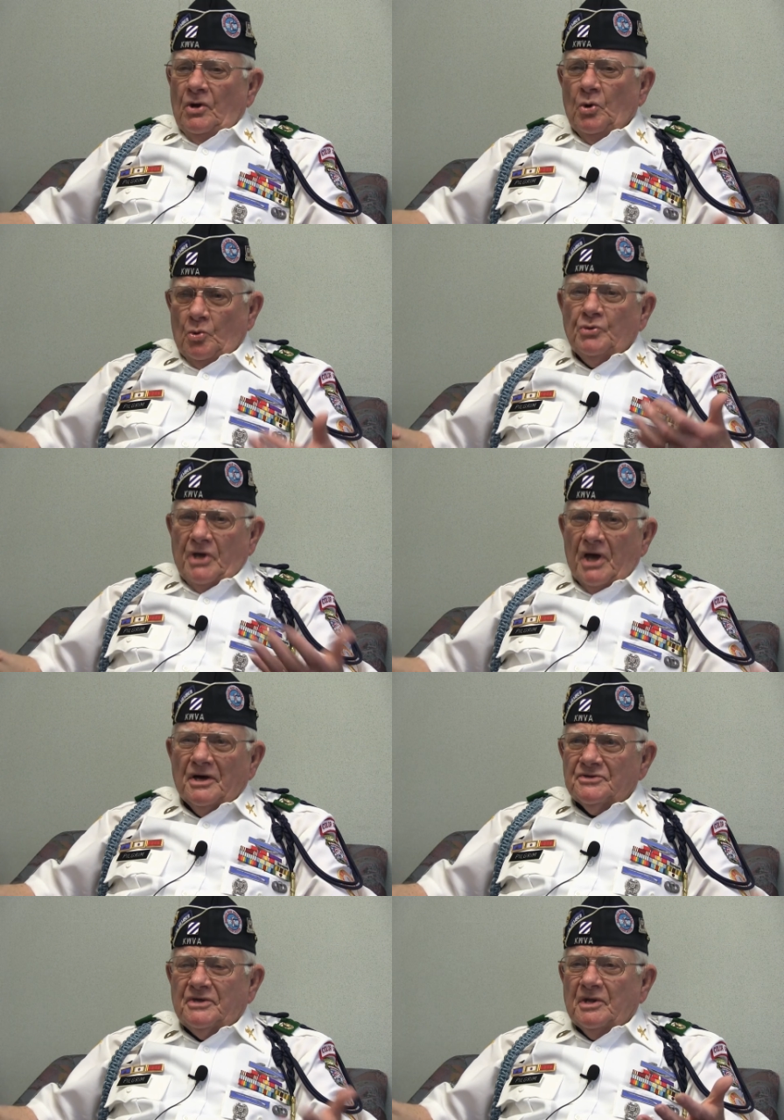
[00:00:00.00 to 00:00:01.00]
who,
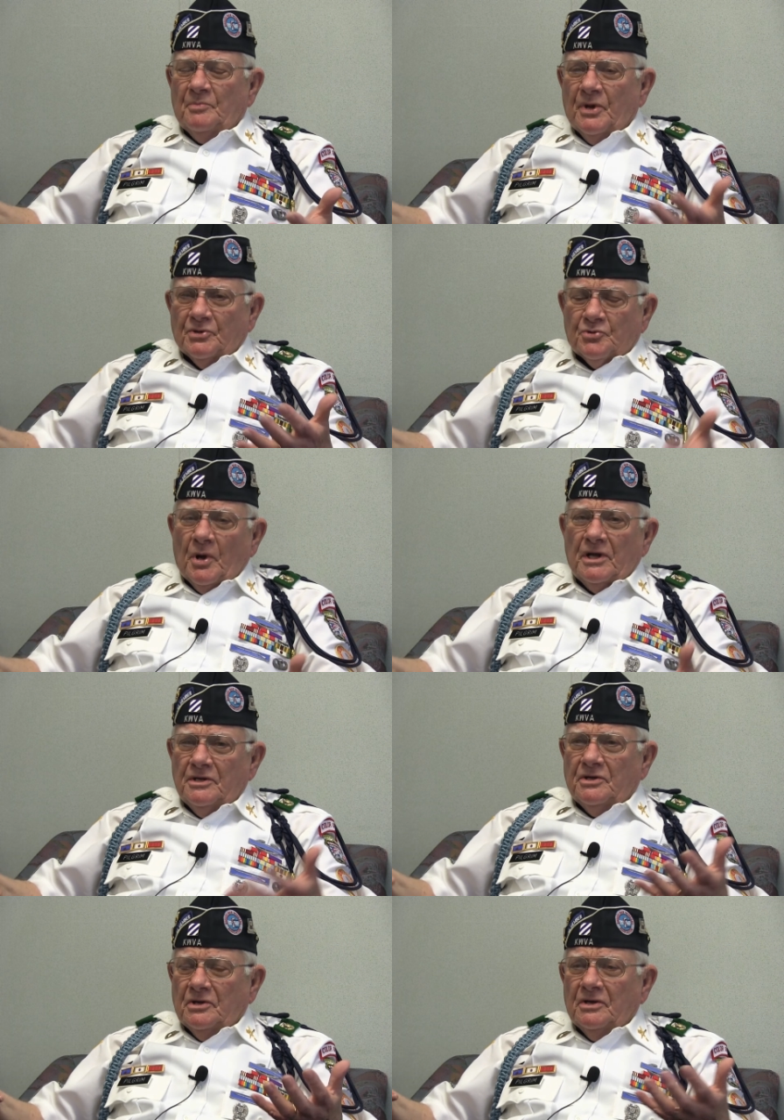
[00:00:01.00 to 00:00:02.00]
yes, had been
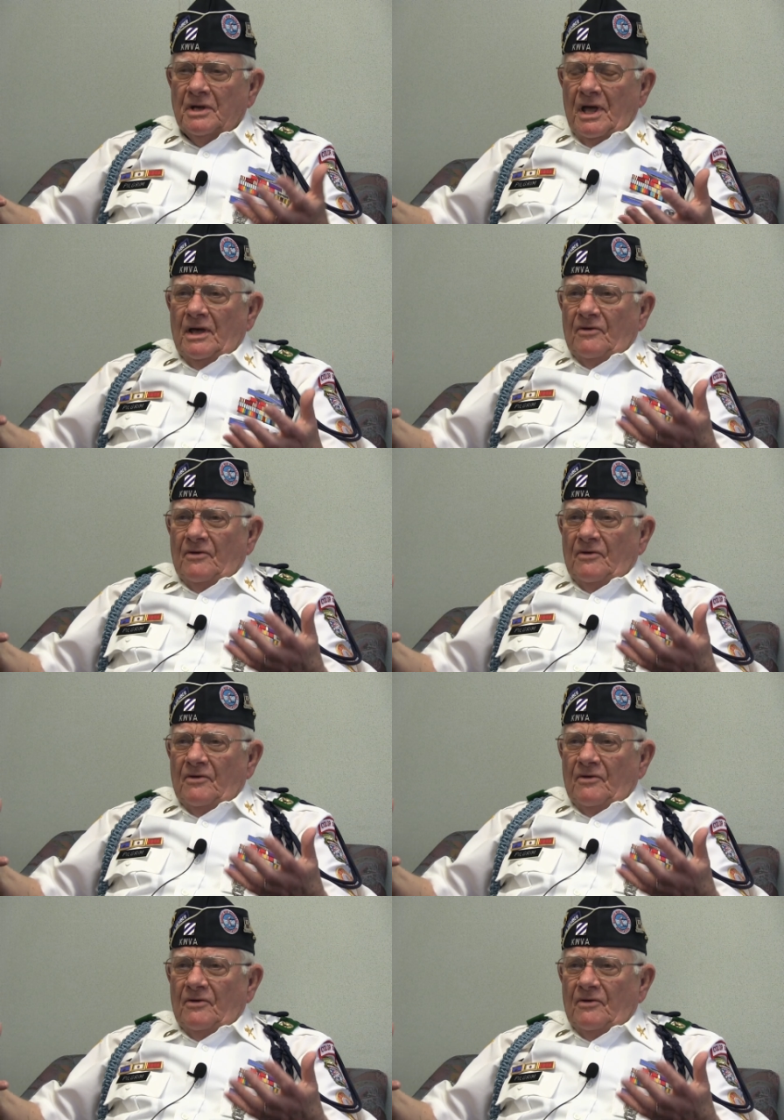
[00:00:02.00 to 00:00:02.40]
trained to